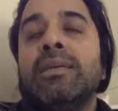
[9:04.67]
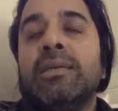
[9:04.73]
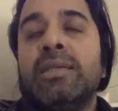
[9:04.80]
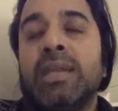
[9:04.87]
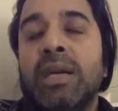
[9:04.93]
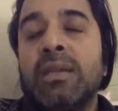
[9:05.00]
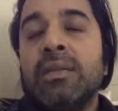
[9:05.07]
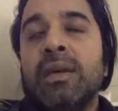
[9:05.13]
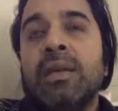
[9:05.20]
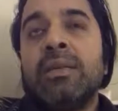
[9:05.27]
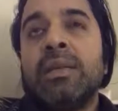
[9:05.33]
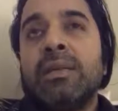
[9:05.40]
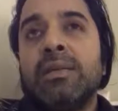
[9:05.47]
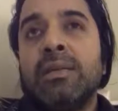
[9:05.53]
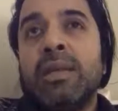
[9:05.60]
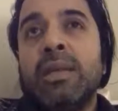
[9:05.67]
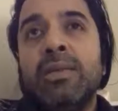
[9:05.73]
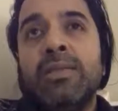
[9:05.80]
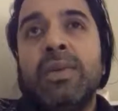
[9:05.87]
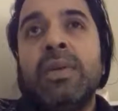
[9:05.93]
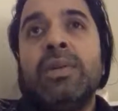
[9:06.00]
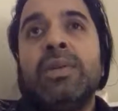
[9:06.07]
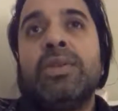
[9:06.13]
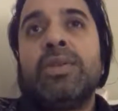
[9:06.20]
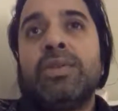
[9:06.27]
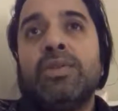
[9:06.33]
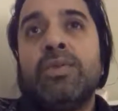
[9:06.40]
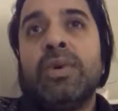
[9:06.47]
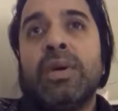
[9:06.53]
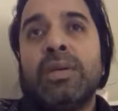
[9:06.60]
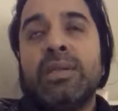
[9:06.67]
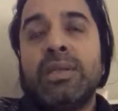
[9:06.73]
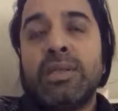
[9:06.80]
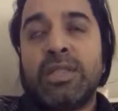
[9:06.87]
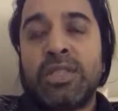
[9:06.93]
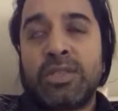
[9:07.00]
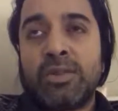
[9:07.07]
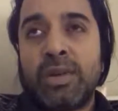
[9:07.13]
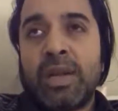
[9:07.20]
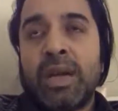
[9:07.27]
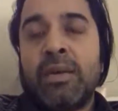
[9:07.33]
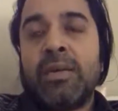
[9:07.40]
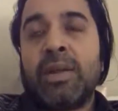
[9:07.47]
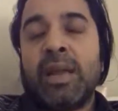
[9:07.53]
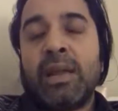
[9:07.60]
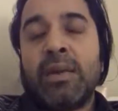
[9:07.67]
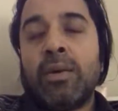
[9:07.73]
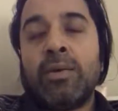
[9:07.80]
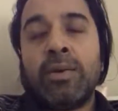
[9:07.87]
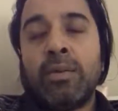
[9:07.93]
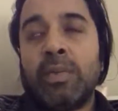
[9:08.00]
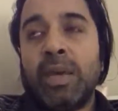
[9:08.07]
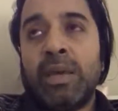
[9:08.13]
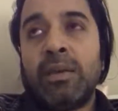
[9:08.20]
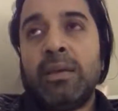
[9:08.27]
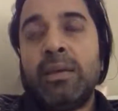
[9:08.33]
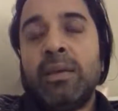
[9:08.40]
done and delivered to destroy our economy